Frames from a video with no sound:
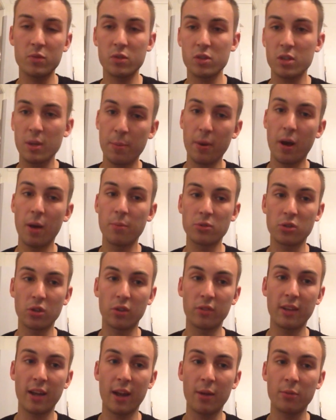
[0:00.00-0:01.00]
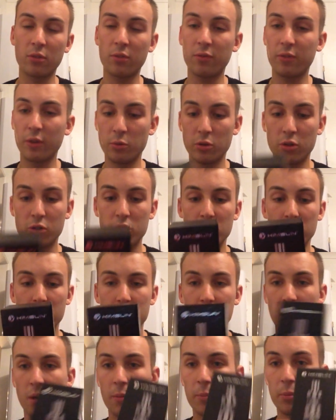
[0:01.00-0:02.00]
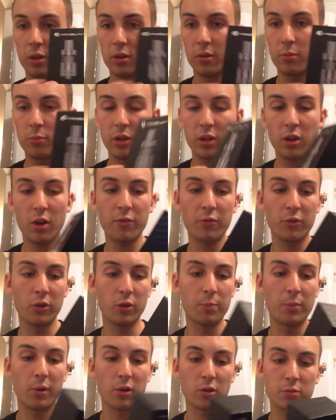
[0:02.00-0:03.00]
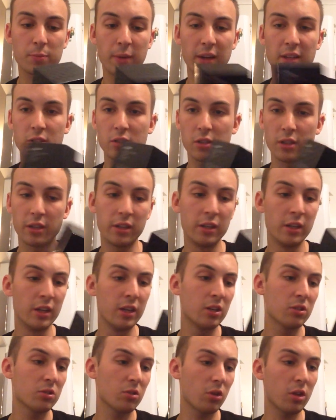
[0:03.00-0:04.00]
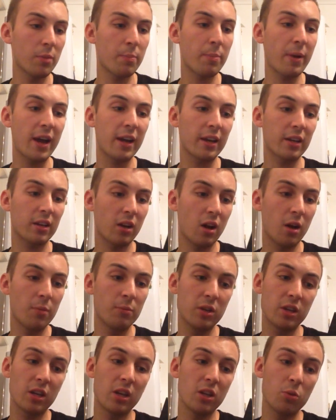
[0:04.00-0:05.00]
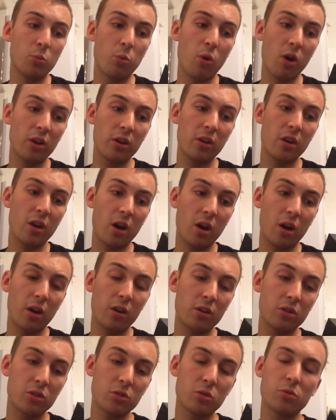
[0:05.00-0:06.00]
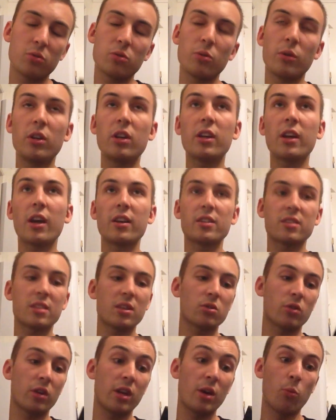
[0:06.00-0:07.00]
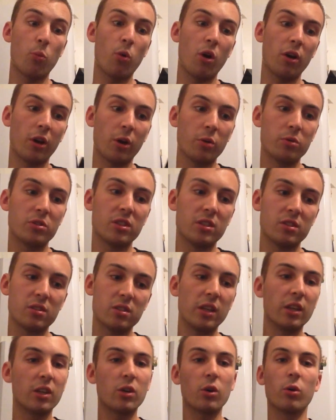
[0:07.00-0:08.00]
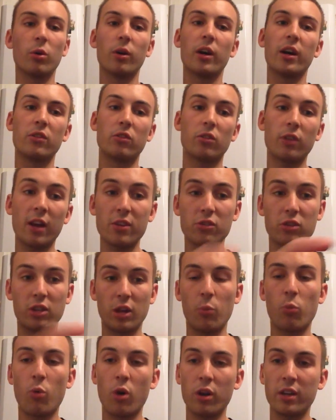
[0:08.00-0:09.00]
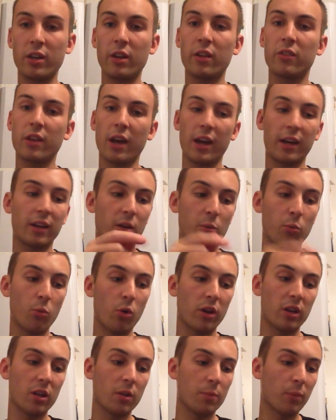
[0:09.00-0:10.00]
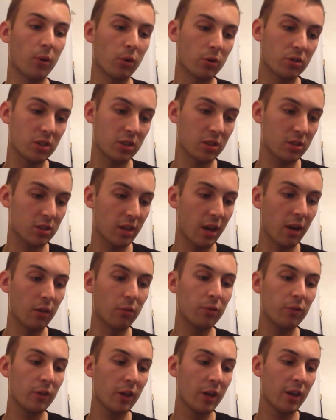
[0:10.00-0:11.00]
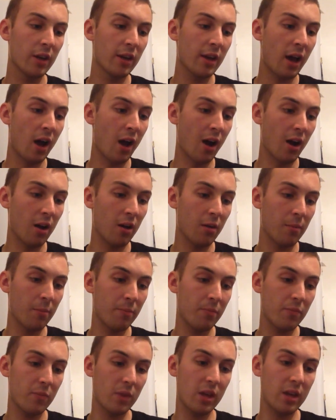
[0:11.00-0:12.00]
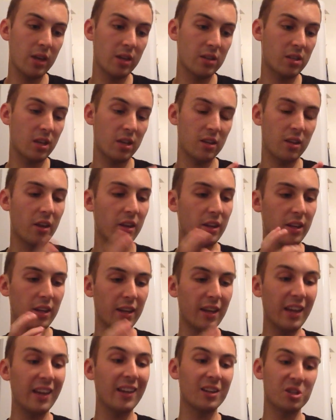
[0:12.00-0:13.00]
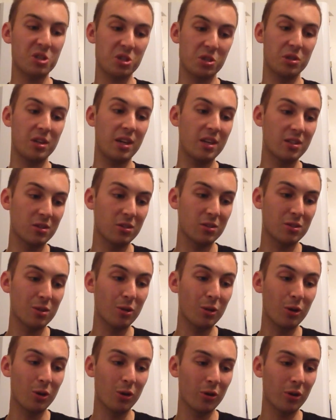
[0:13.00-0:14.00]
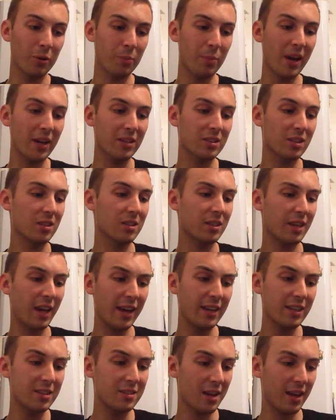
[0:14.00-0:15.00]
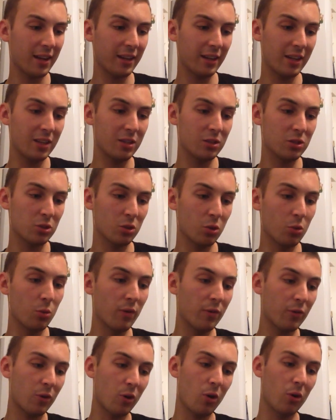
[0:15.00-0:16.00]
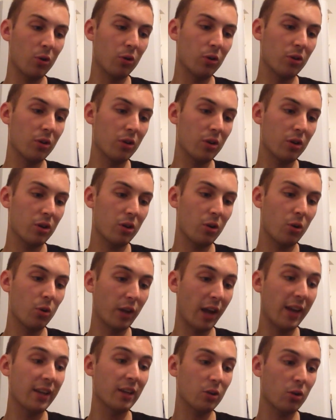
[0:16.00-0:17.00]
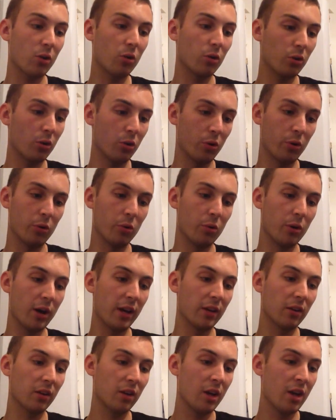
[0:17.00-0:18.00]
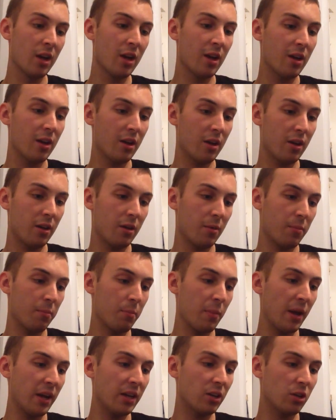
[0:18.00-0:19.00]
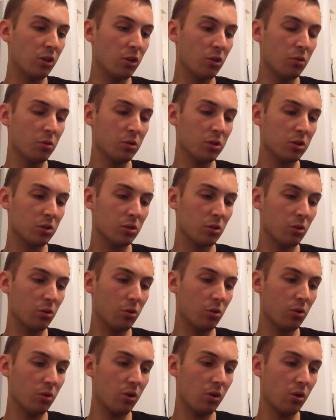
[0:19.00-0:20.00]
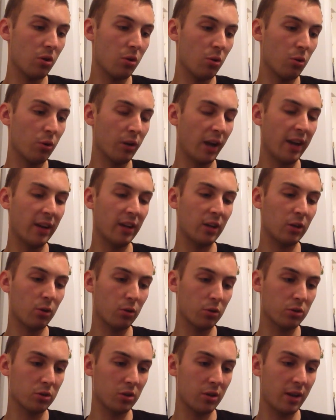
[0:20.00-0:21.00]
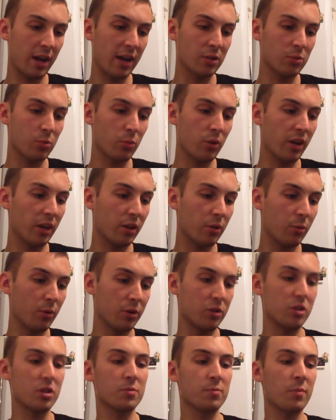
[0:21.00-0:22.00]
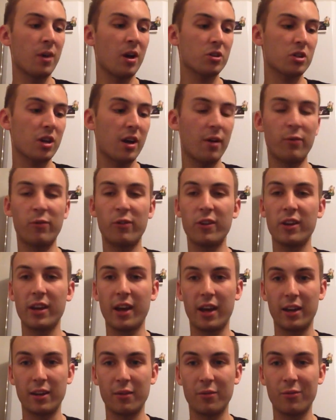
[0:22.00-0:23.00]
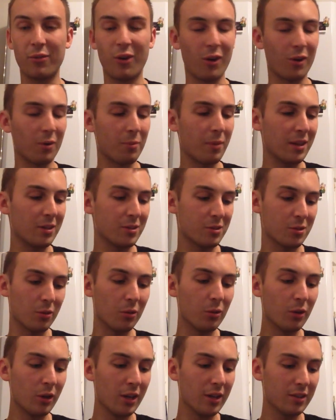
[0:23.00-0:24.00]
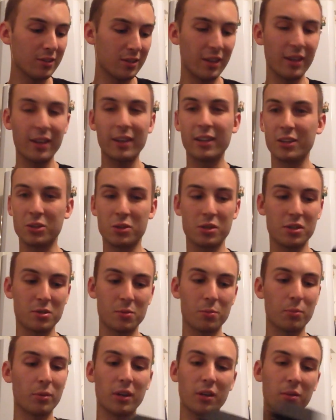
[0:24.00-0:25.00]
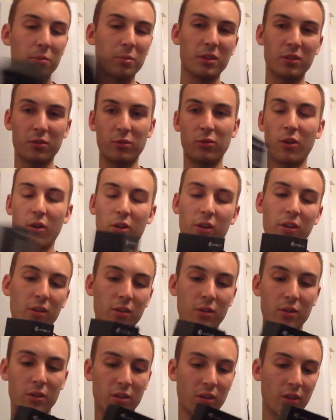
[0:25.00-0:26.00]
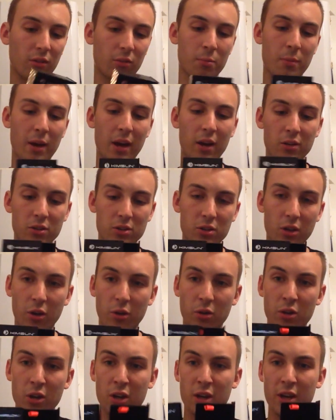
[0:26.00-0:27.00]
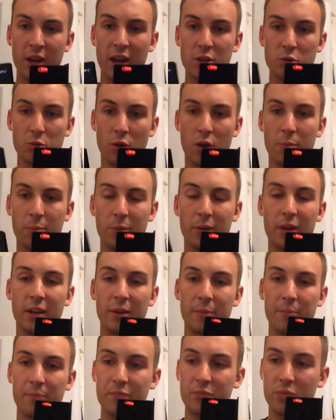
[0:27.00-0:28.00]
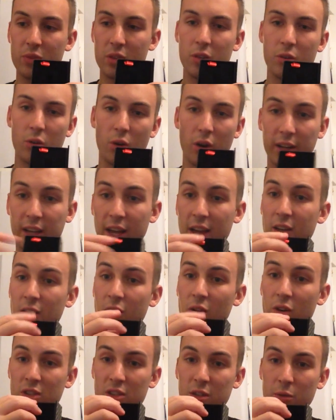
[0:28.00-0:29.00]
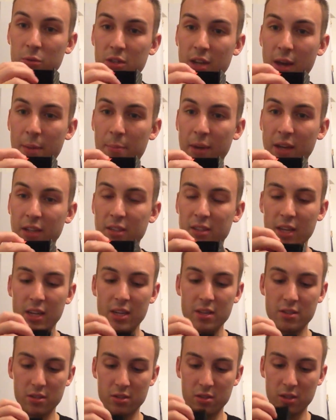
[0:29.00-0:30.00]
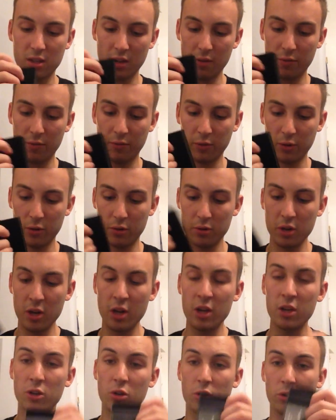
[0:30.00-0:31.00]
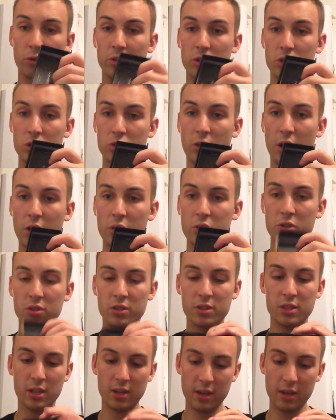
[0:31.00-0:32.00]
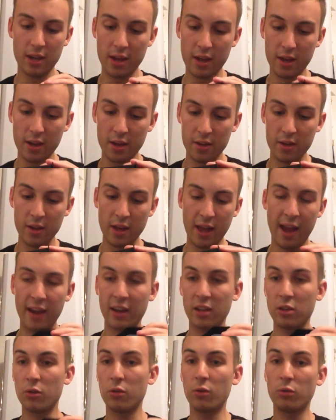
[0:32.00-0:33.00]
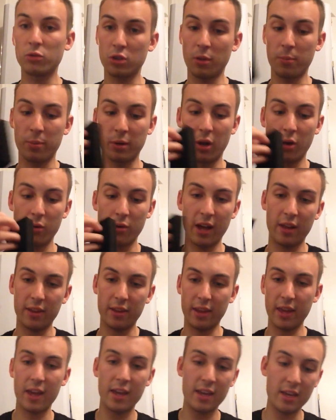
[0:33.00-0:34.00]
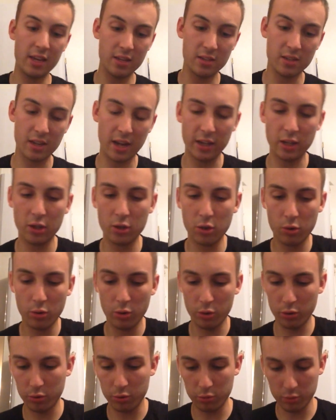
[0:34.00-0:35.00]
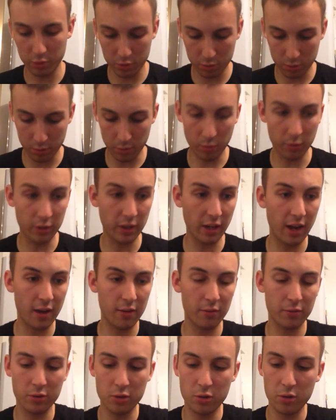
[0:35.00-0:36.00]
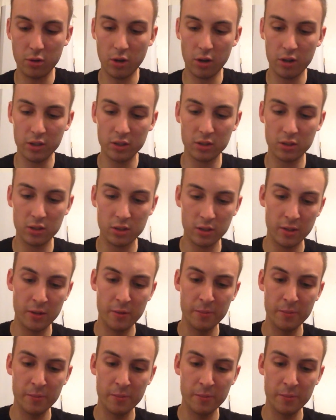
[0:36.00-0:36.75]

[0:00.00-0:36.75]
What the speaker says: Tip it upside down to fill your juice up, but we'll go through the box basically. So on the back, you get your one. It says on here one OCC coil head. You actually get one in the tank and then one in the box itself. The English isn't too good on the back. It says K Tank install with organic cotton coil head. Make use organic cotton as wick, which is much healthy and environmental. So the English isn't brilliant, but it's fine, it doesn't matter. So as you open it, you've got again a nice little tab, makes it easier to get through. You've got your instructions in there, and then you also below that there is a coil, which we will get out for you guys.